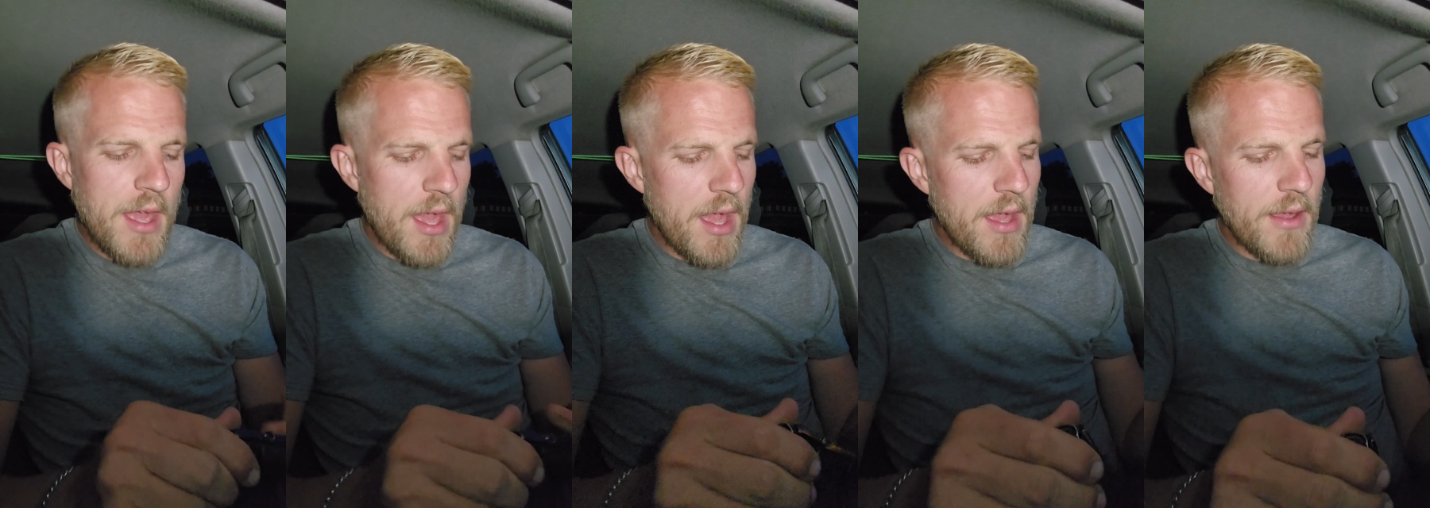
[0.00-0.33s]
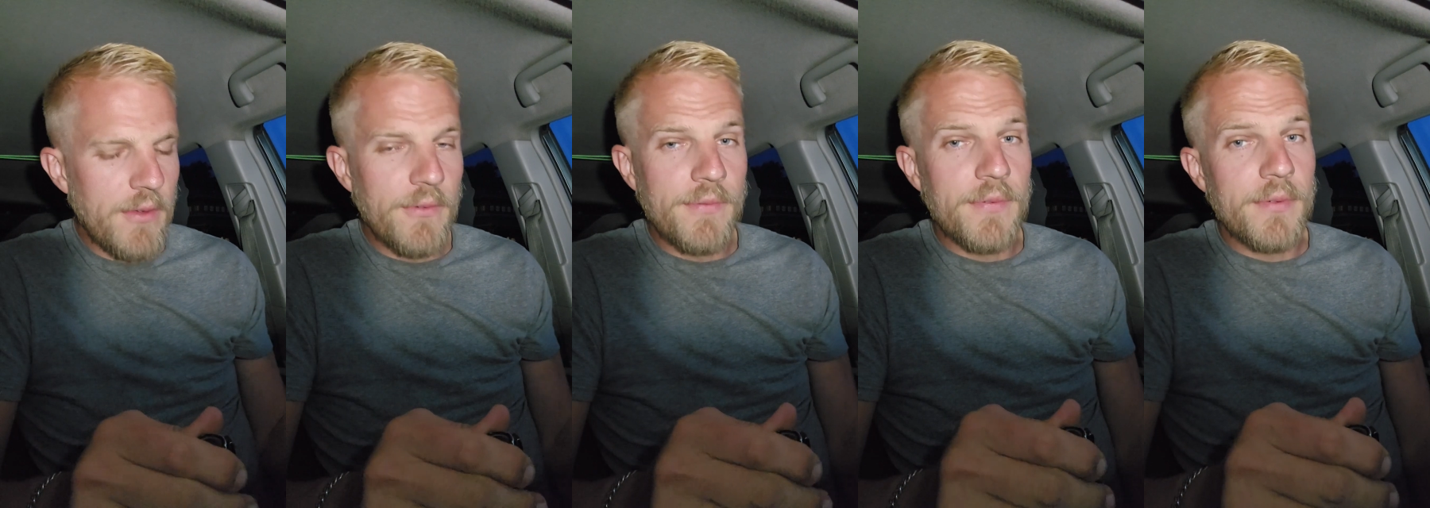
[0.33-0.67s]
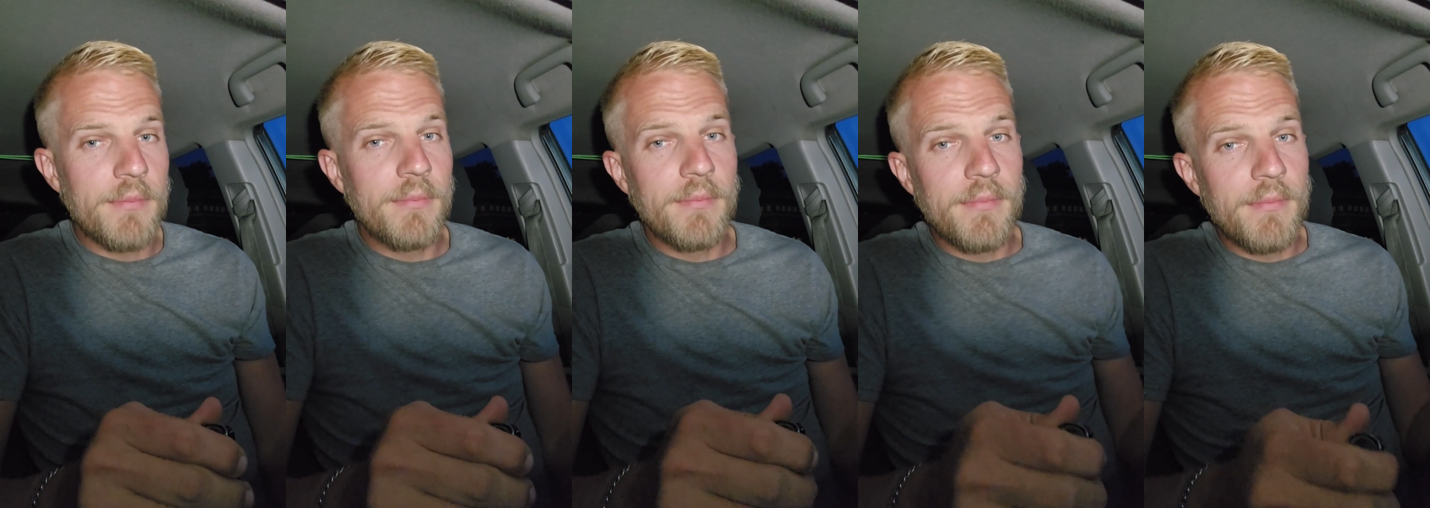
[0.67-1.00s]
of
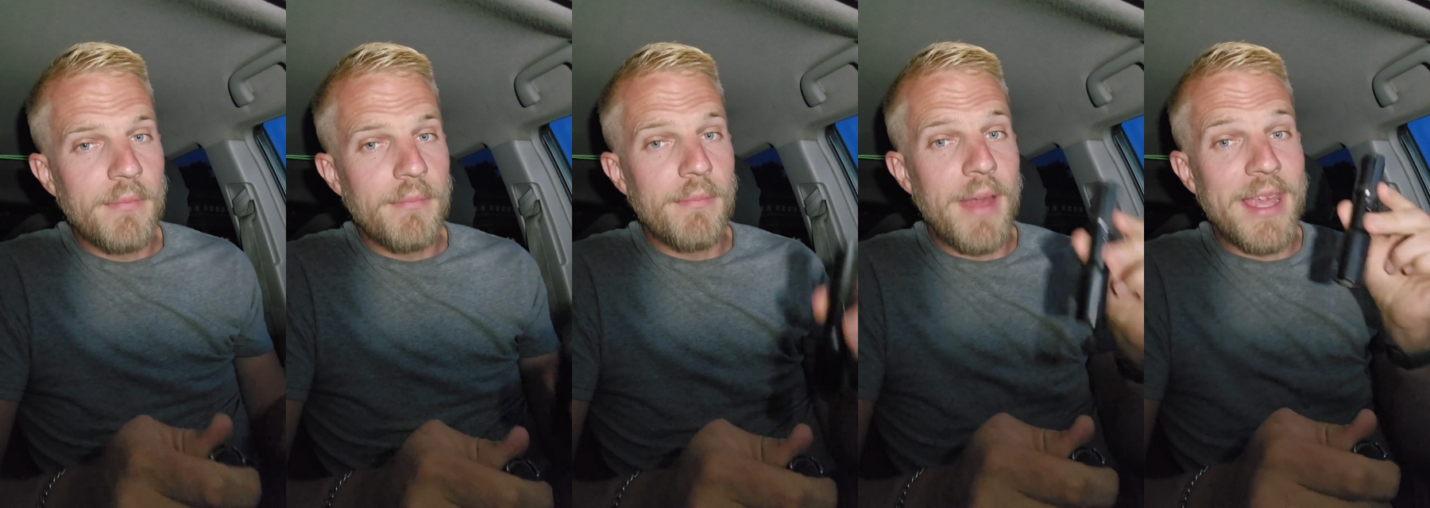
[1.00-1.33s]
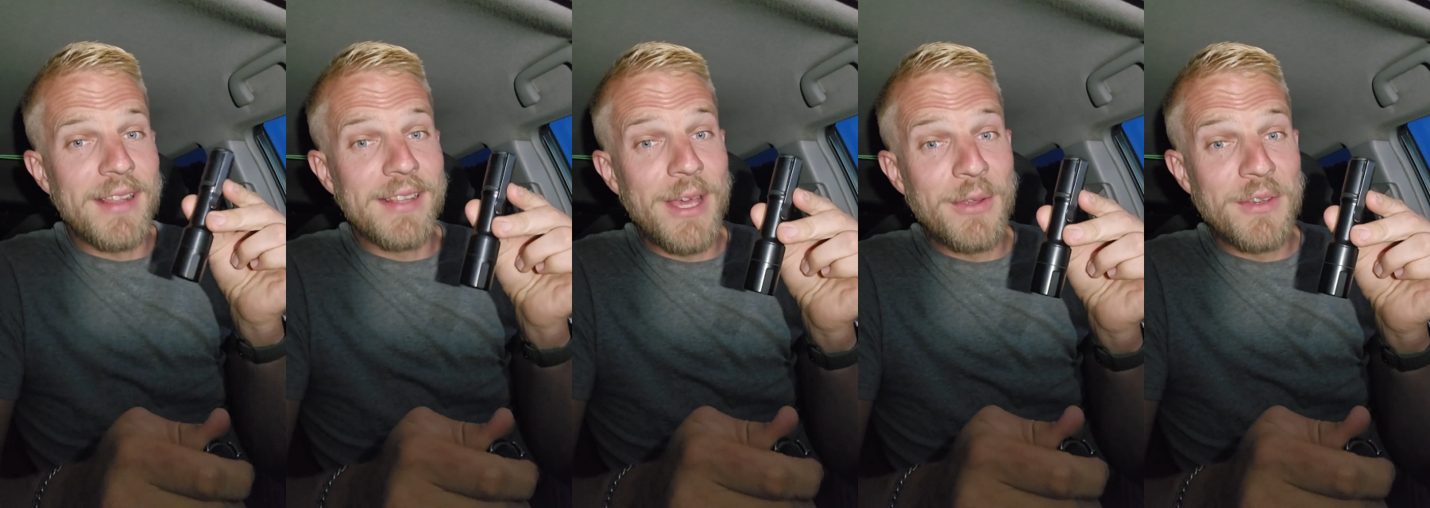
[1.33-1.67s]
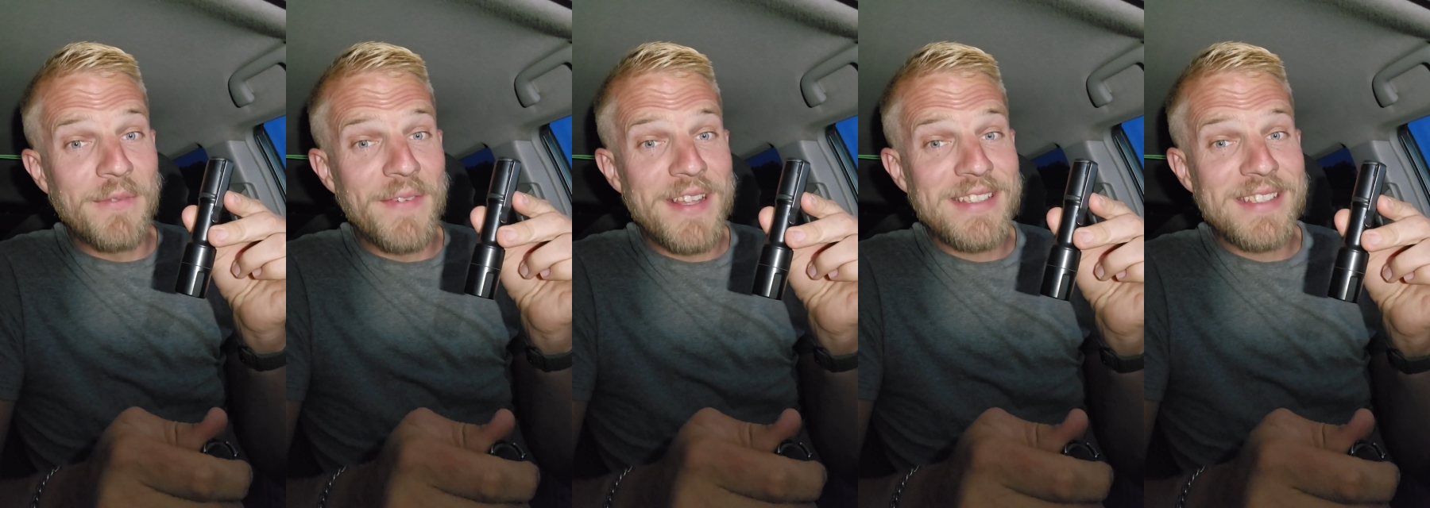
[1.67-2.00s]
my Cloud
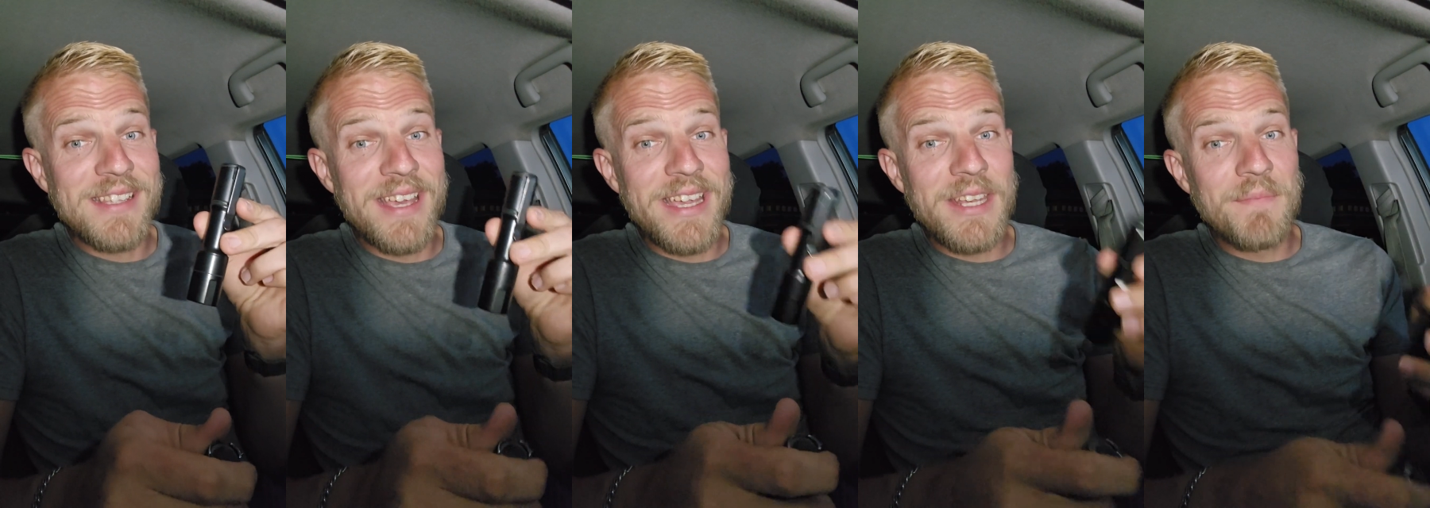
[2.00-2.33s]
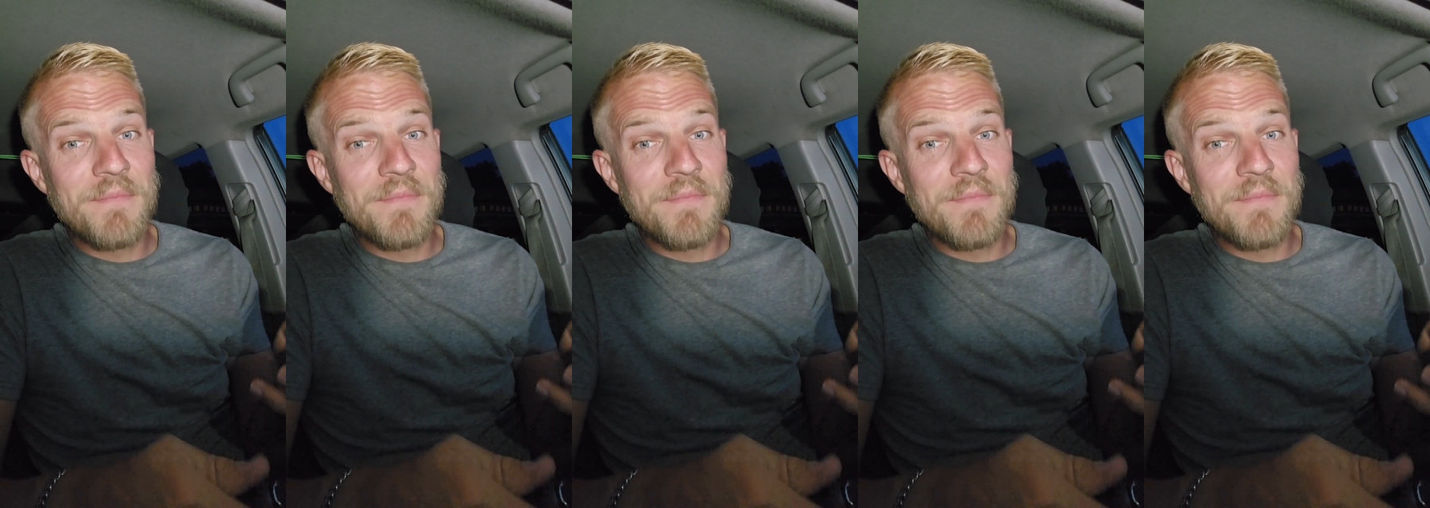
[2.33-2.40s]
Defense light.